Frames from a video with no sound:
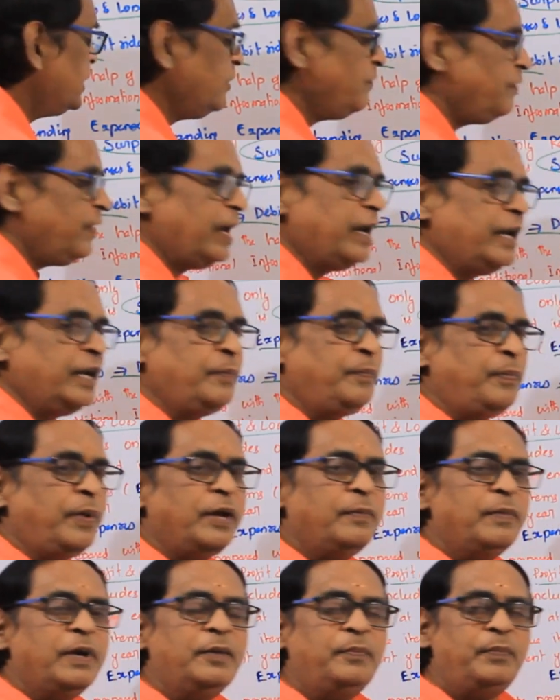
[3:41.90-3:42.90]
if any
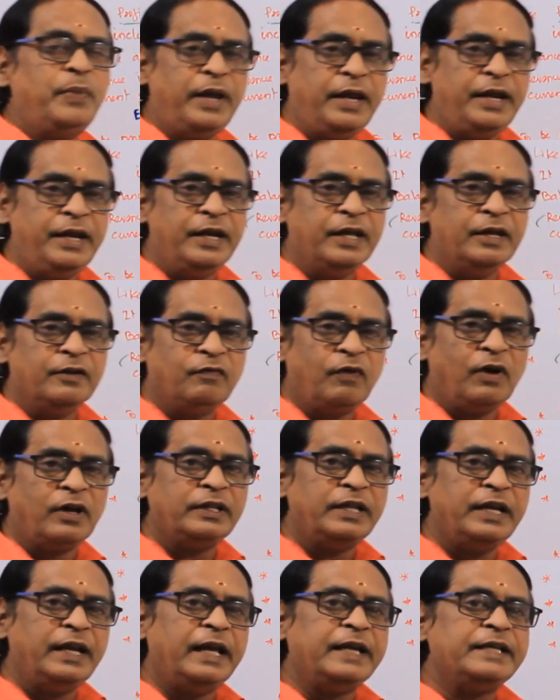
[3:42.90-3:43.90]
payment paid for
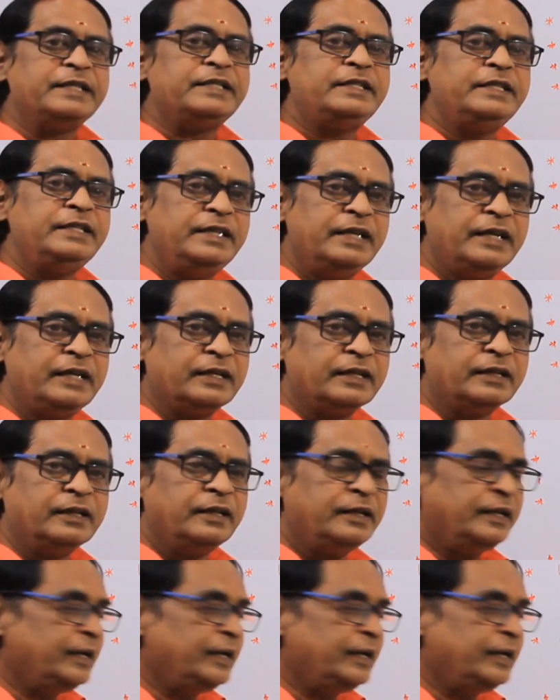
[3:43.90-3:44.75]
the next year,